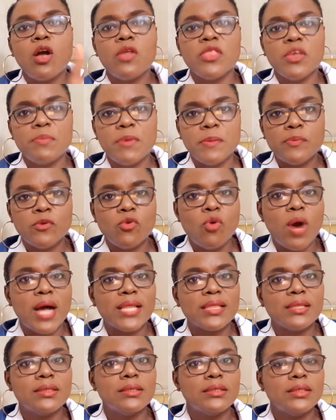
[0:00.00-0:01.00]
the people who
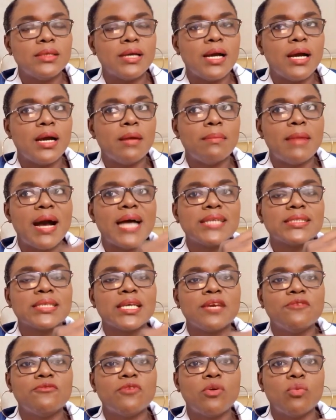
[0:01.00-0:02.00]
are um,
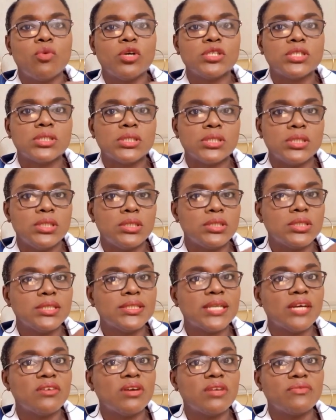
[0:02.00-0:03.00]
asking for what it
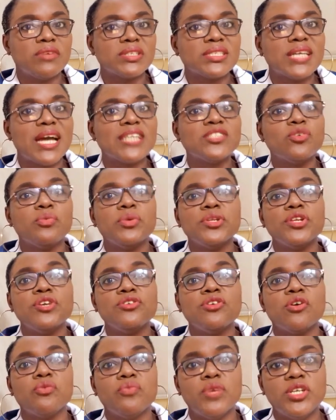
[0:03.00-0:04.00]
is that you're advertising
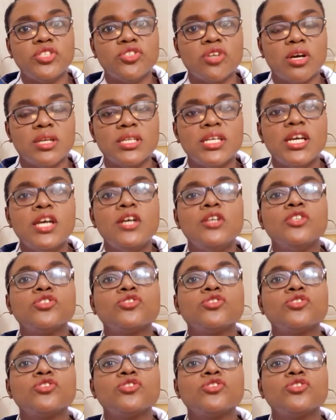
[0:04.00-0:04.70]
within your region.